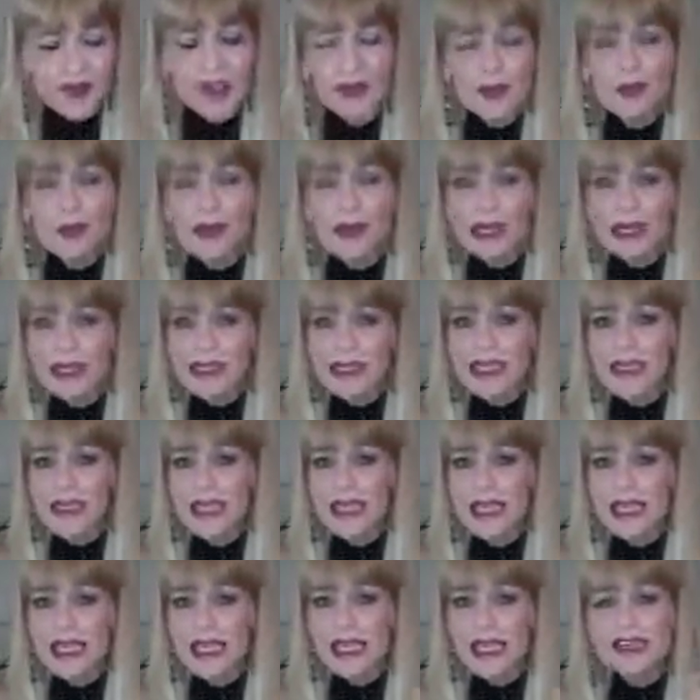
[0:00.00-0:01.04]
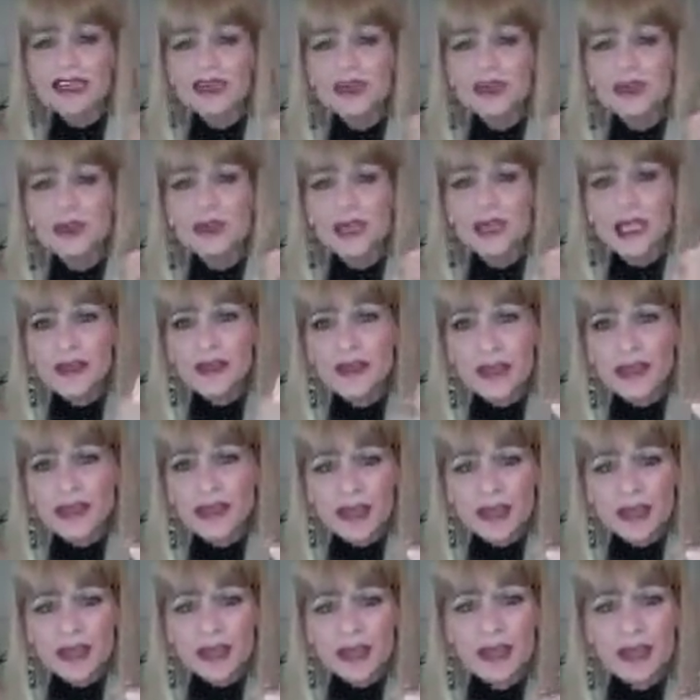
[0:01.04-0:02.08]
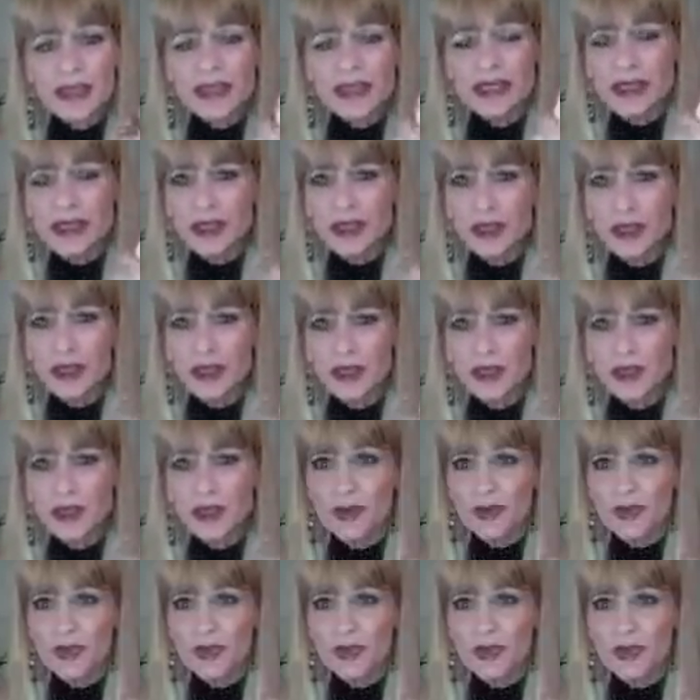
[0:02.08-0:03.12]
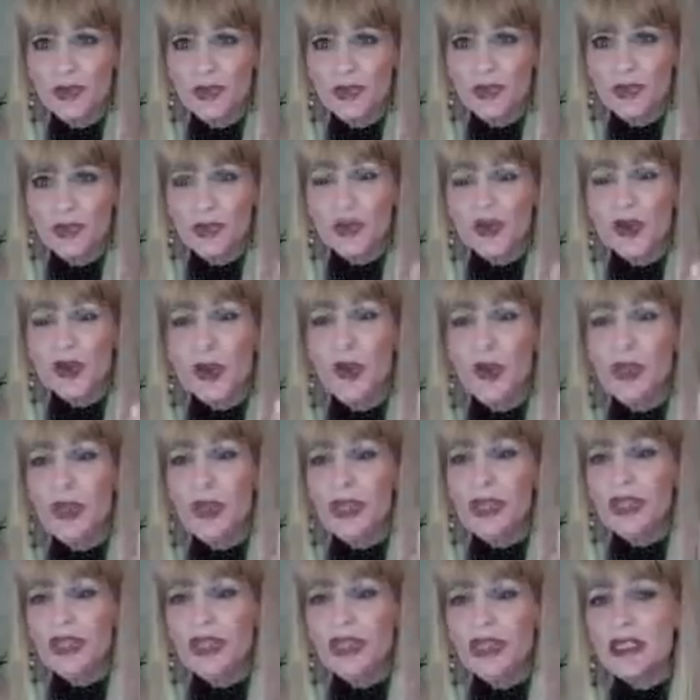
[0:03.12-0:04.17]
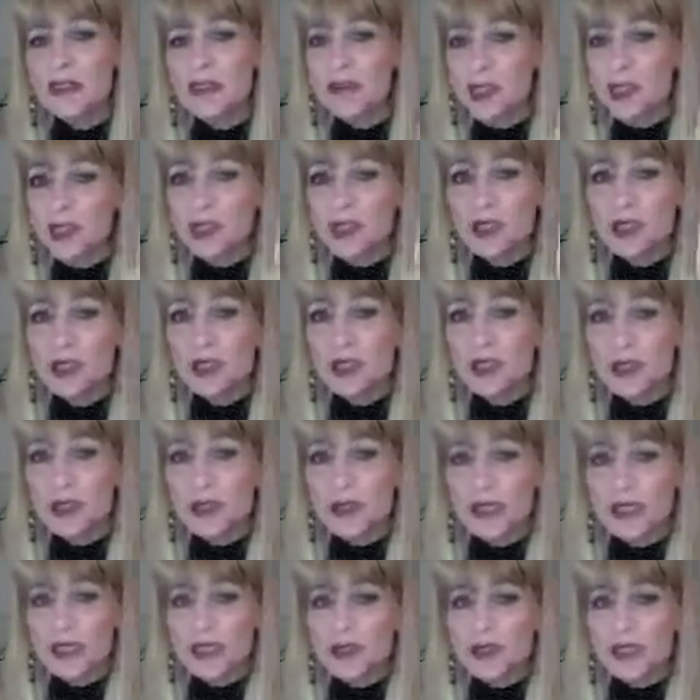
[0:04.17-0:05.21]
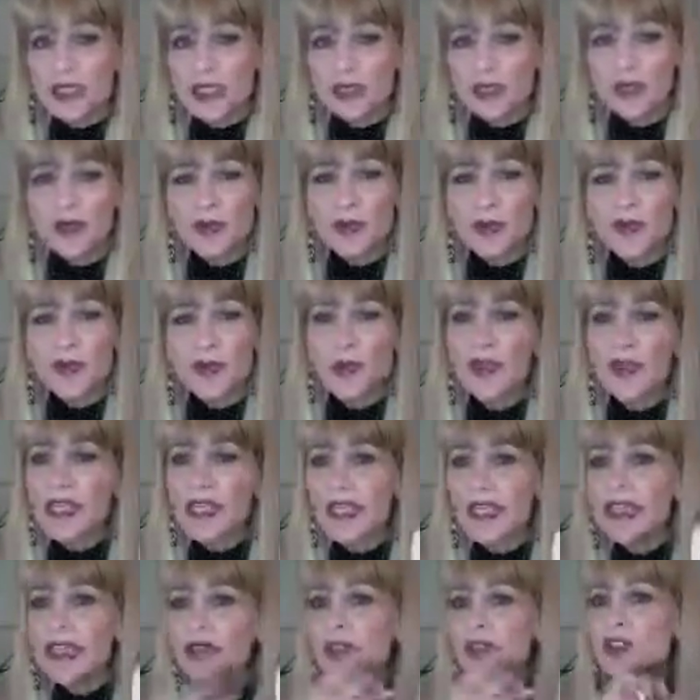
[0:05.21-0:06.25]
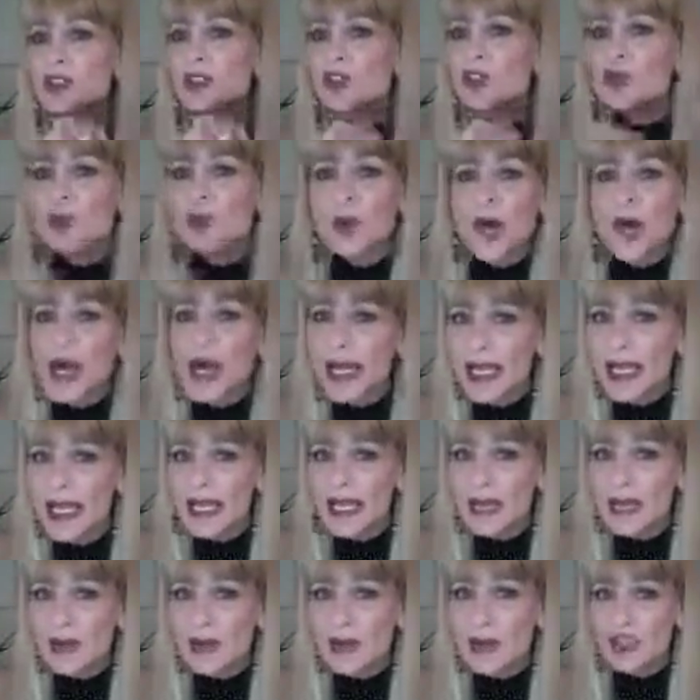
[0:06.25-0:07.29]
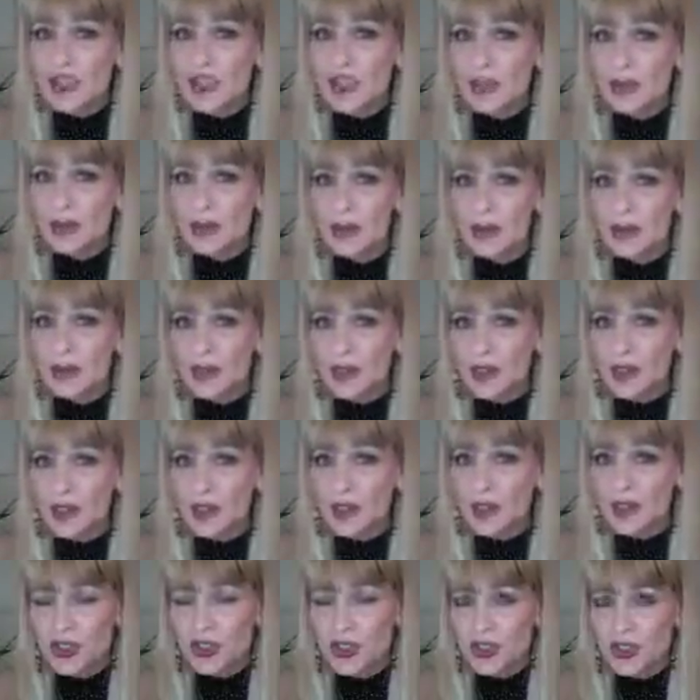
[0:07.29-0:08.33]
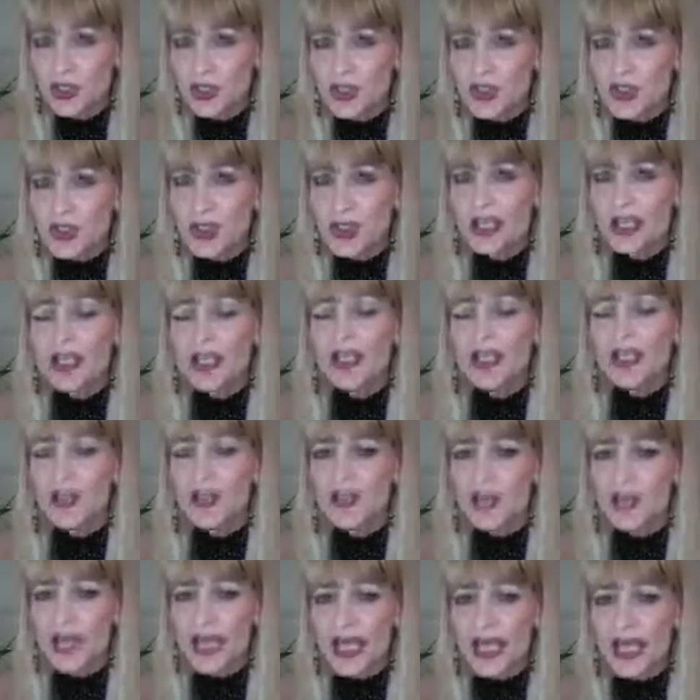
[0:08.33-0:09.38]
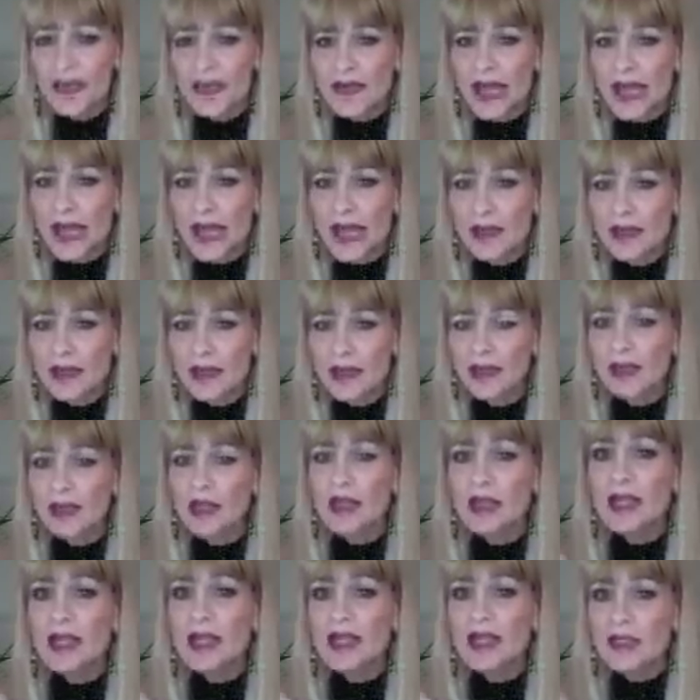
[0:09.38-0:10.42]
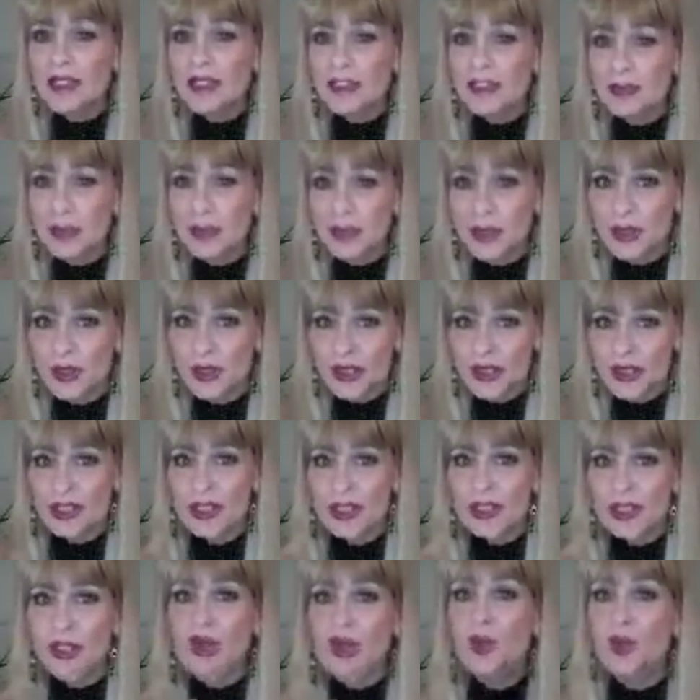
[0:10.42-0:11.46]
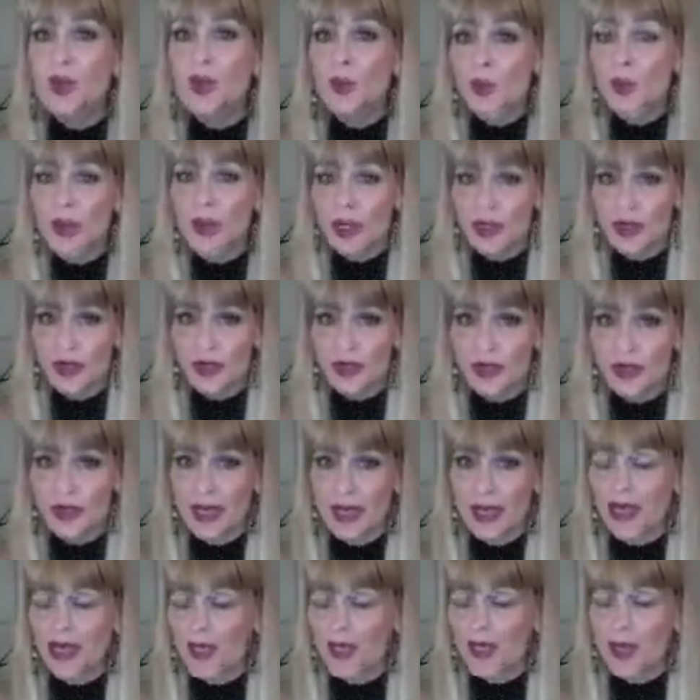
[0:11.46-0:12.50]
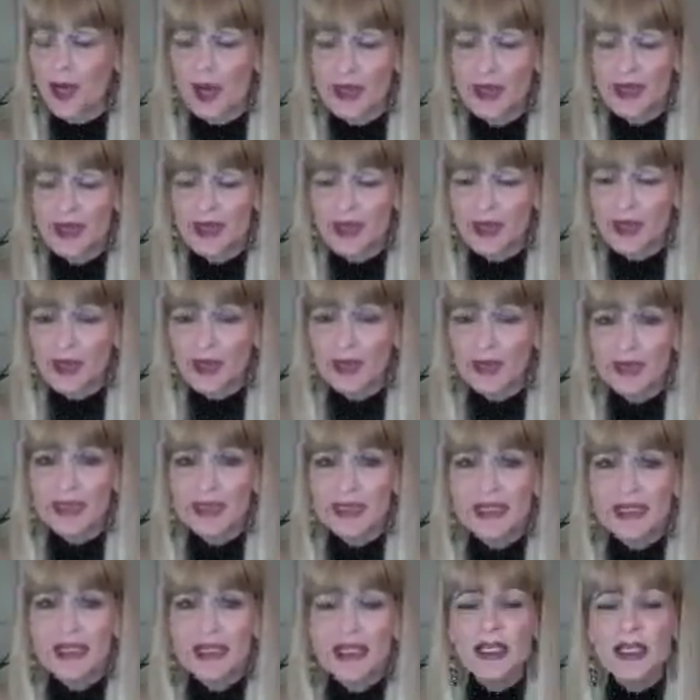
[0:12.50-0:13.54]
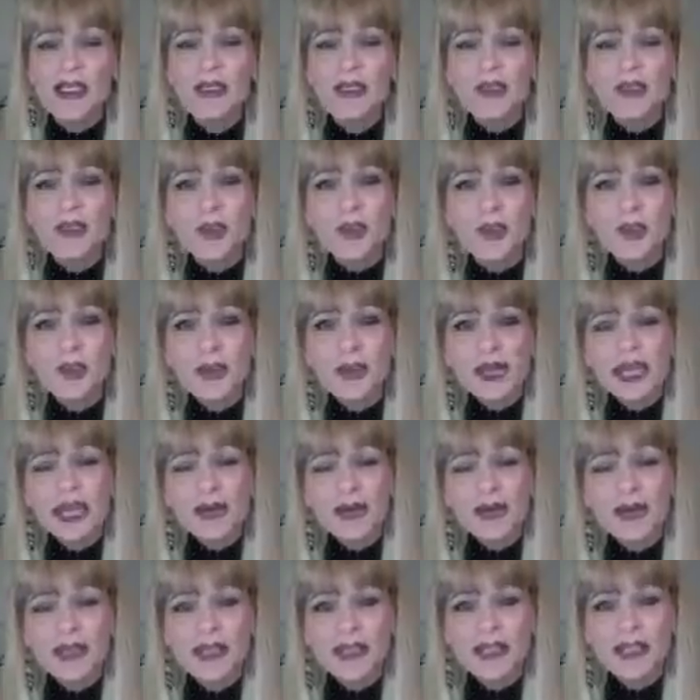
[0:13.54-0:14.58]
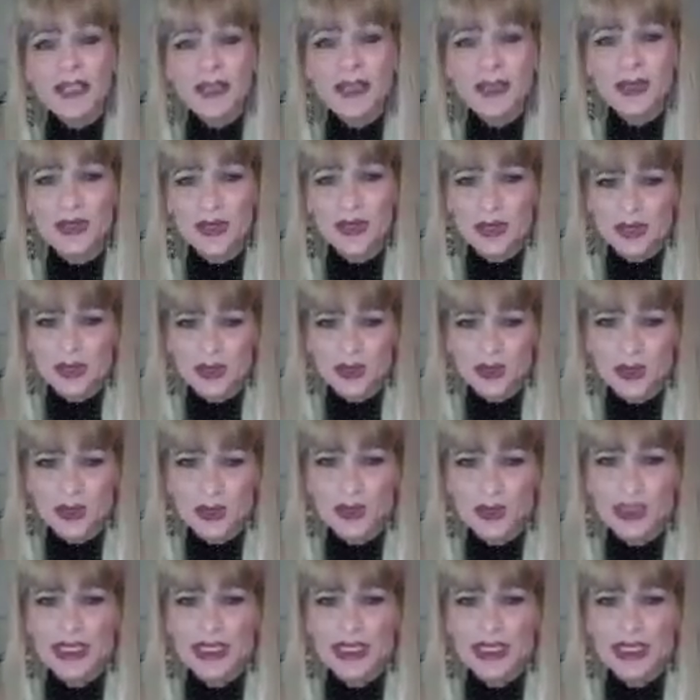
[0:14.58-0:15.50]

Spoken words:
But if you're giving them a sample of the Rejuvenate or getting them to use the Rejuvenate before they even try any of our shampoos or conditioners, they're going to have a happier experience right off the bat, I promise you. So what I would like you to do